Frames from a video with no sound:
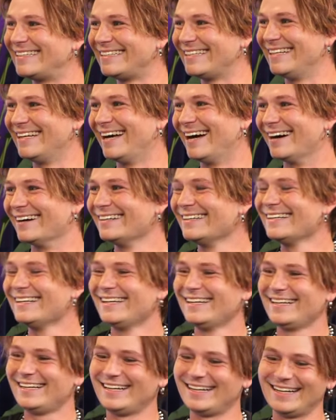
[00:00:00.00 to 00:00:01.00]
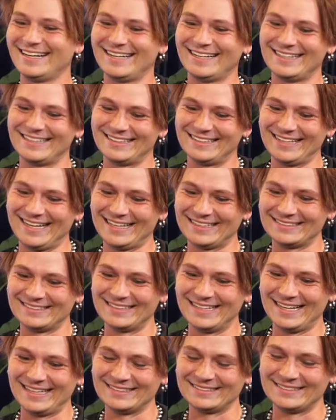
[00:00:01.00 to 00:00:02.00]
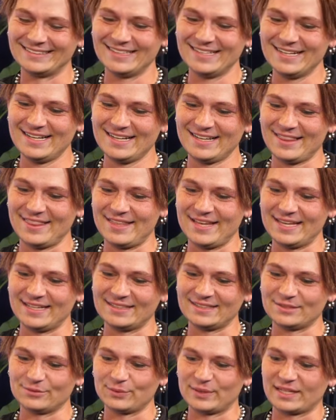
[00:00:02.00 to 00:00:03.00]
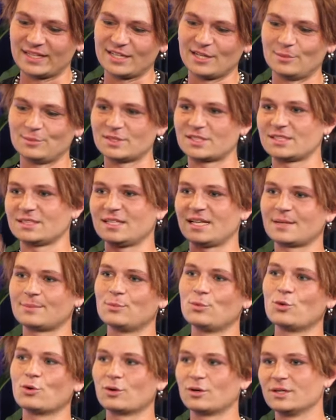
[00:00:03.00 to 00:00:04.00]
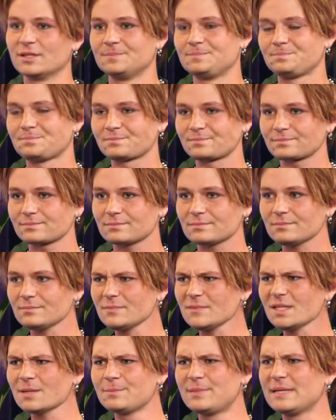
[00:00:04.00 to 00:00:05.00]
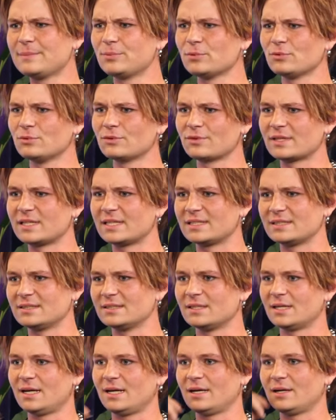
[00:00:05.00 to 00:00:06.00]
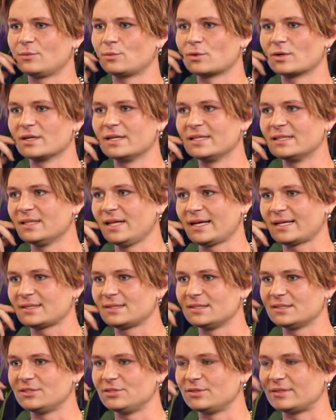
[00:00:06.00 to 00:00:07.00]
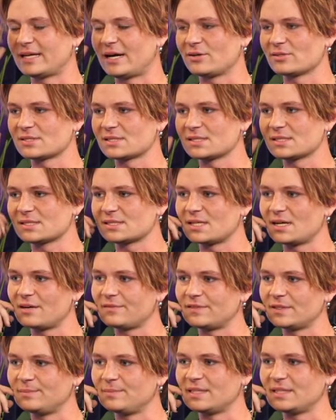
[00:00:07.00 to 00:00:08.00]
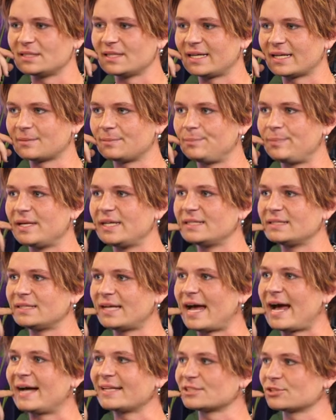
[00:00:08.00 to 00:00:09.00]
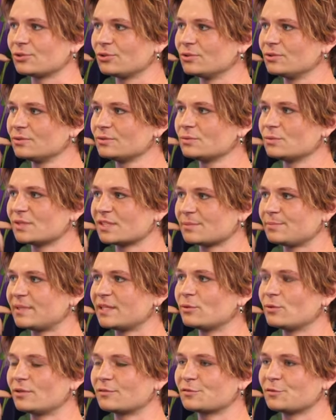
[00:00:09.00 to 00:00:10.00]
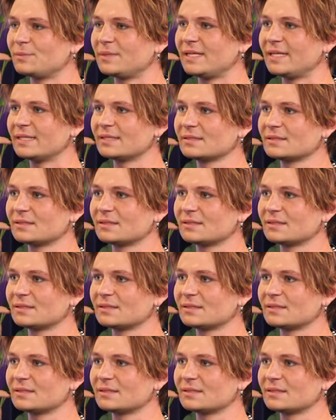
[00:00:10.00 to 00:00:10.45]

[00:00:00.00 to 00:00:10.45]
Yeah. You know? And then when it comes to like more people that were in like the 2000s stuff, it'd be like Ben Hatchell was a big one for me.